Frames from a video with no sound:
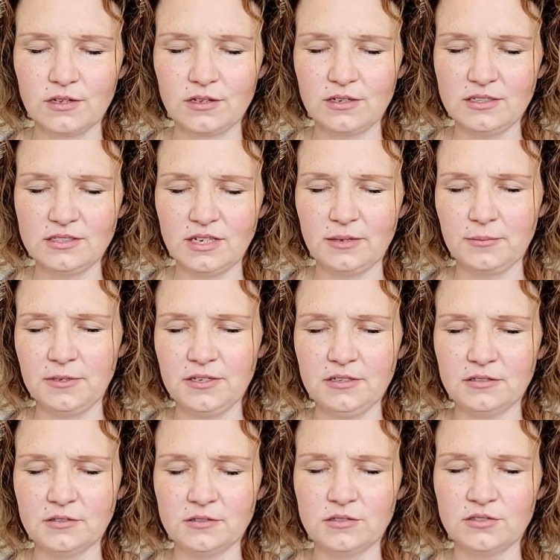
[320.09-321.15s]
is at
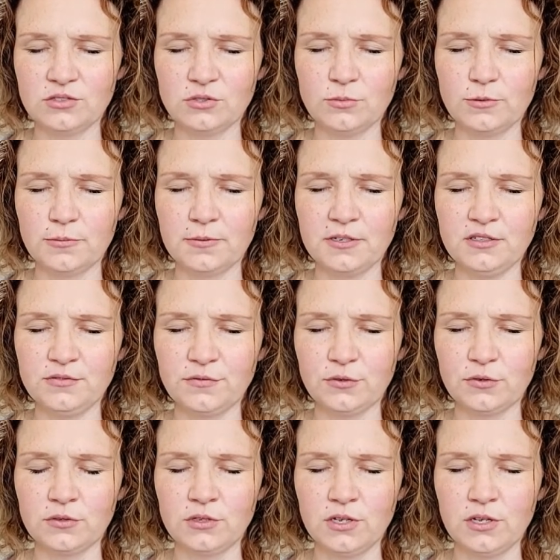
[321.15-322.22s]
peace. It's super
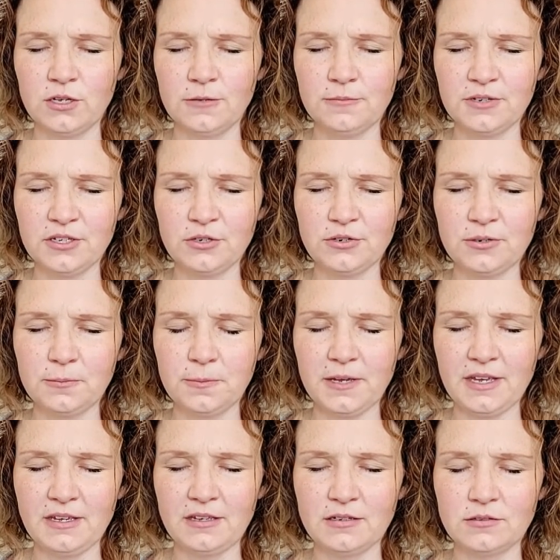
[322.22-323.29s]
peaceful, but you're in
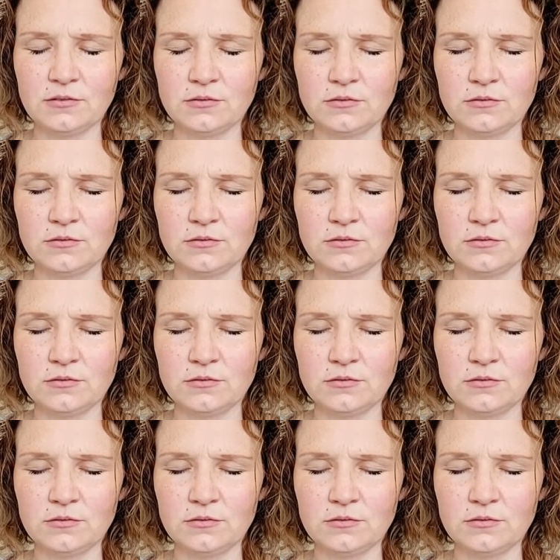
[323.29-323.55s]
pain.